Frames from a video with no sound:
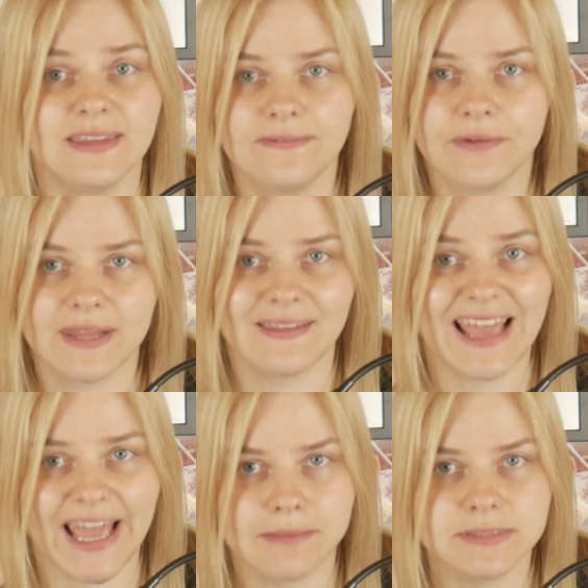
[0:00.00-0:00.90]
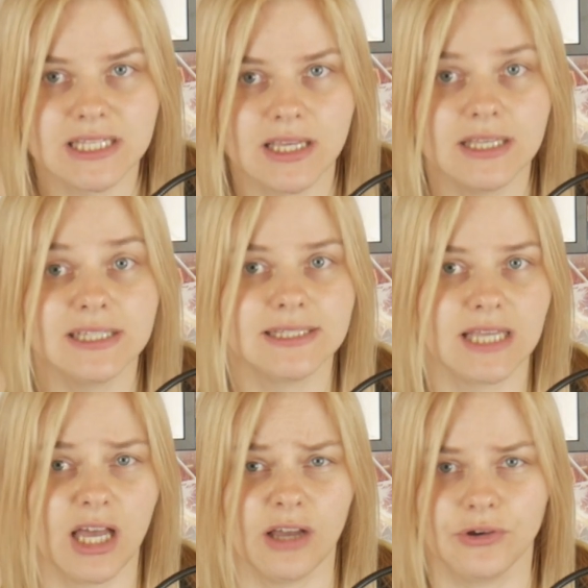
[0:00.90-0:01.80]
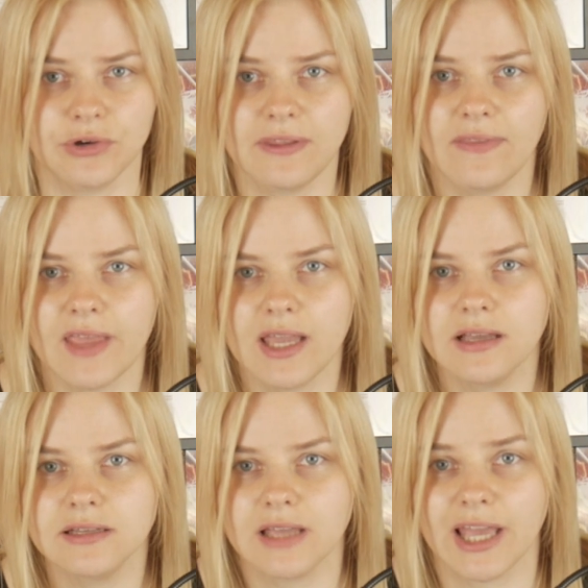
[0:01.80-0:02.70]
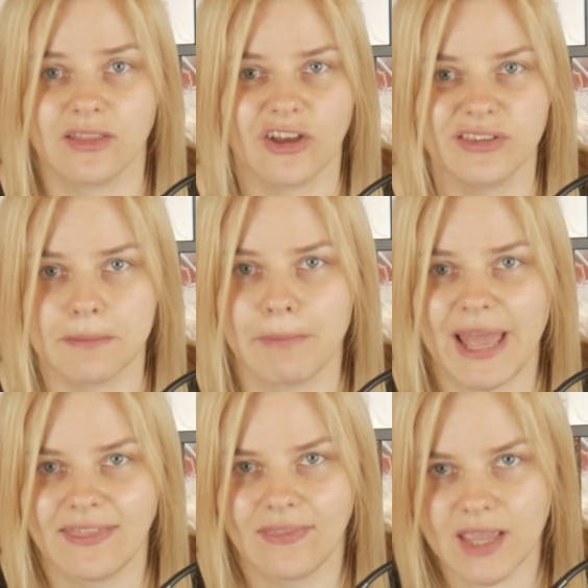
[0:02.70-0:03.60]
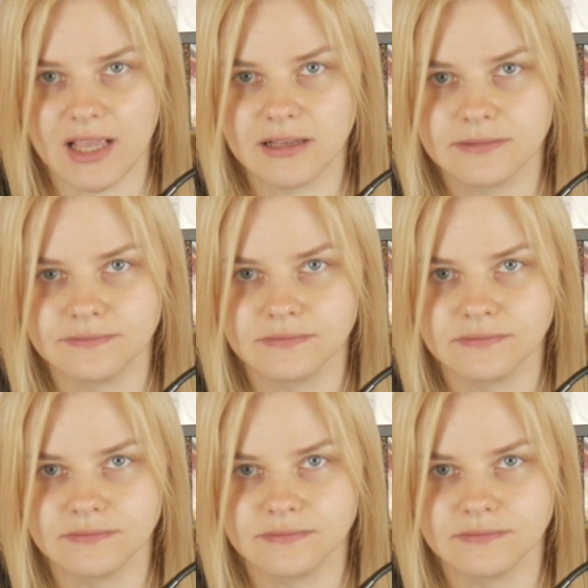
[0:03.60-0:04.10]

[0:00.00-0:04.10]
different games is a good thing and not a bad thing.